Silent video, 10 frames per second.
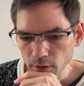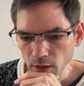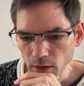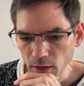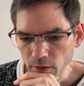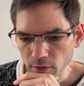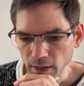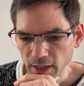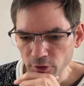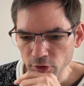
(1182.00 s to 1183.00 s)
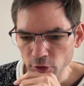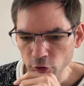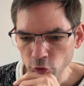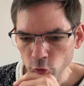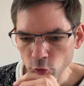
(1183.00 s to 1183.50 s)
And action
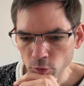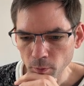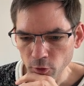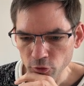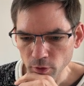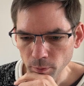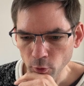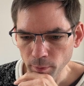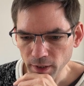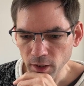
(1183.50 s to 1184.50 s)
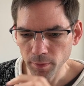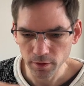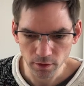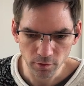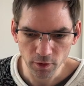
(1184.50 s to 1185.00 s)
queue modular board, pick up and
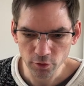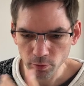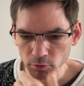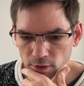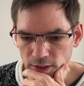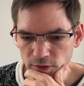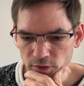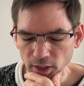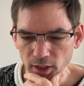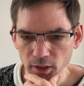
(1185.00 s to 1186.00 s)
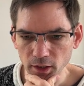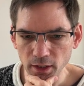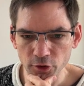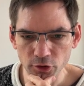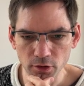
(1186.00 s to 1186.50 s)
deliver. So we're right, set,
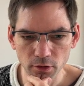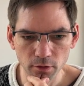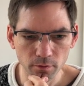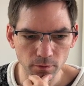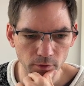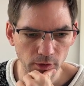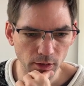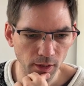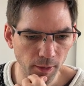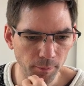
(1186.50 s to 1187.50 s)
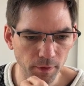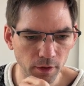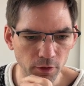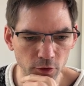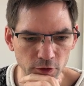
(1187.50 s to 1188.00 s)
collection. Yep.
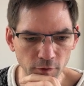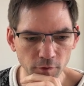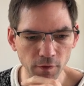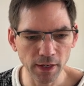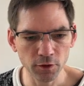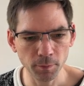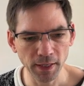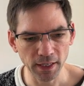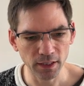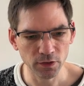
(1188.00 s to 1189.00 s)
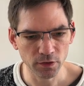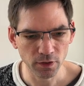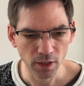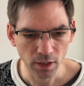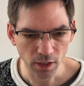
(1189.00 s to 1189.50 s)
So it's a fast-paced
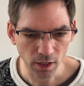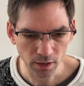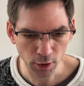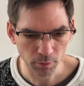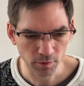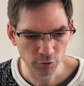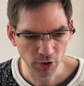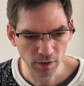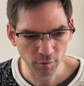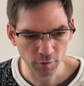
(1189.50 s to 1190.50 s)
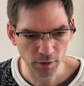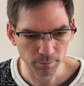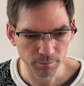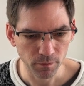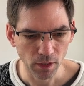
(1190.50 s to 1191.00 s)
card game with a train
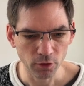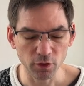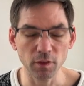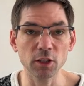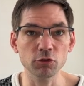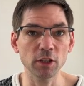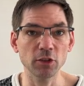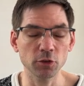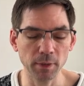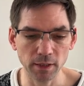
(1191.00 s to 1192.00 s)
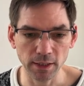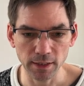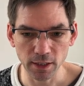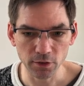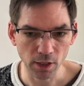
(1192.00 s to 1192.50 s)
theme. So if you like trains, you might like
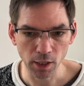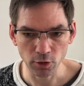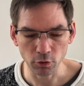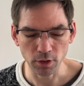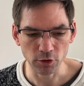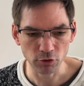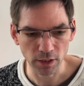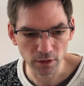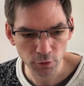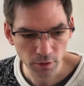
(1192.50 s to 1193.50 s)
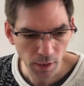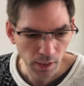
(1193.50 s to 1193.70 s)
this. I don't like trains.